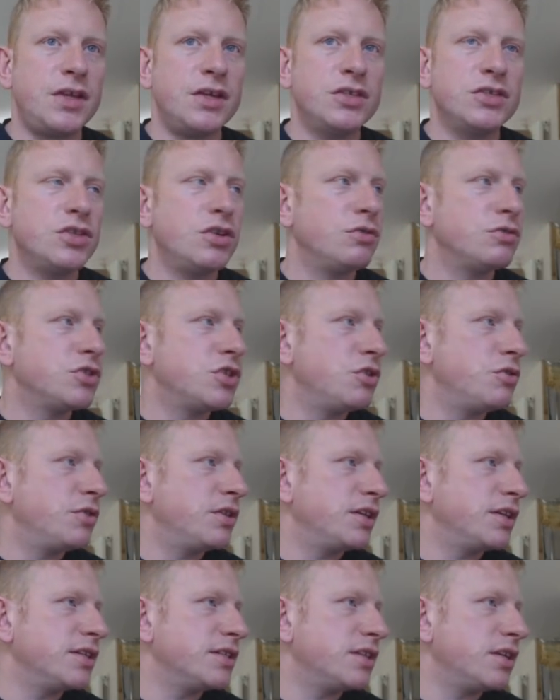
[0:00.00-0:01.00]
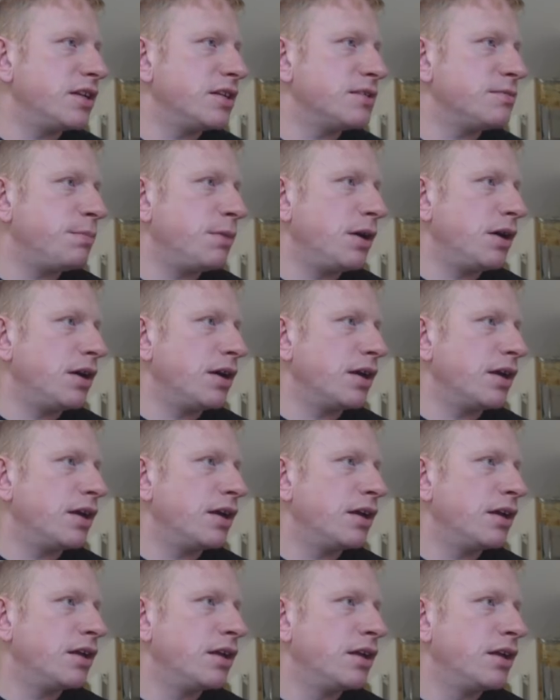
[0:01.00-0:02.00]
I sold two of these to this
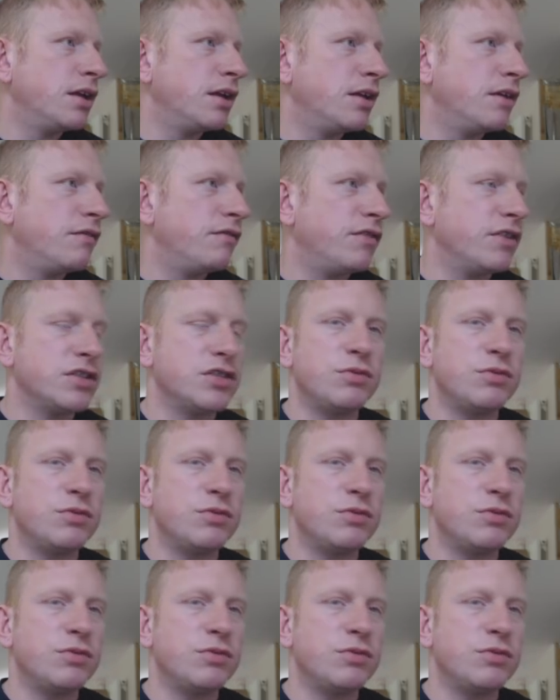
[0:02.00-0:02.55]
buyer for